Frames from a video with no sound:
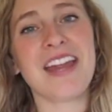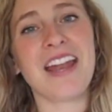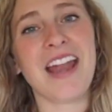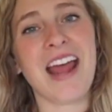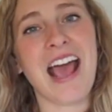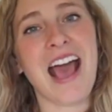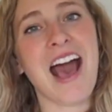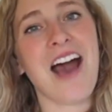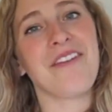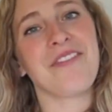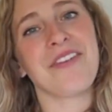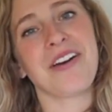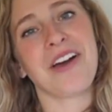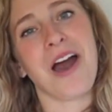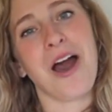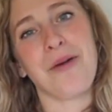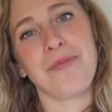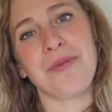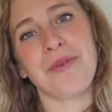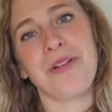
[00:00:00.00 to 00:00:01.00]
and I have a
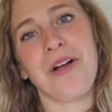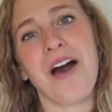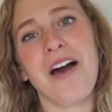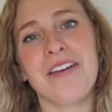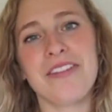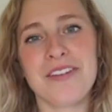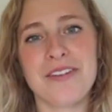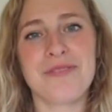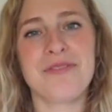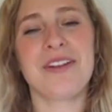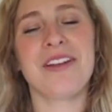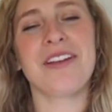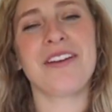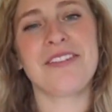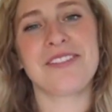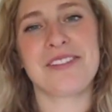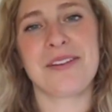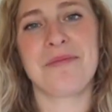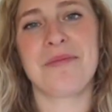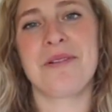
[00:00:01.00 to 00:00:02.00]
couple other
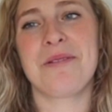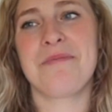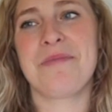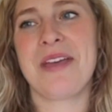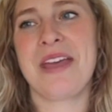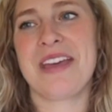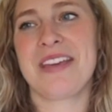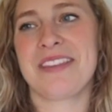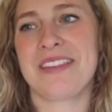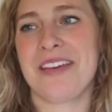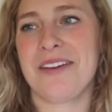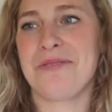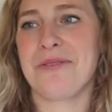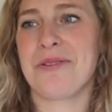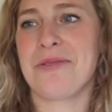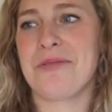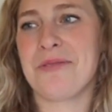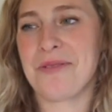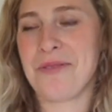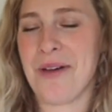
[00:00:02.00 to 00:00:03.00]
videos I'm going to make that
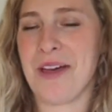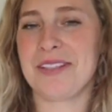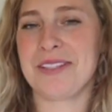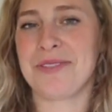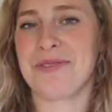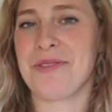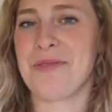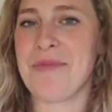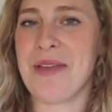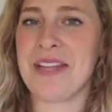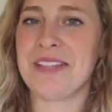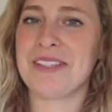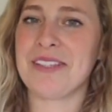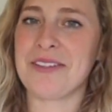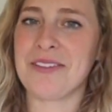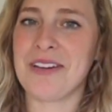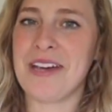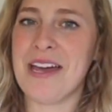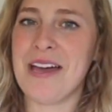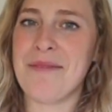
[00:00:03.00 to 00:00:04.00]
were requests from
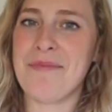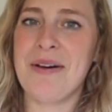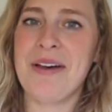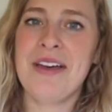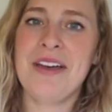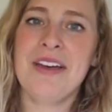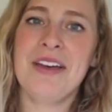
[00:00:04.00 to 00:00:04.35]
Instagram.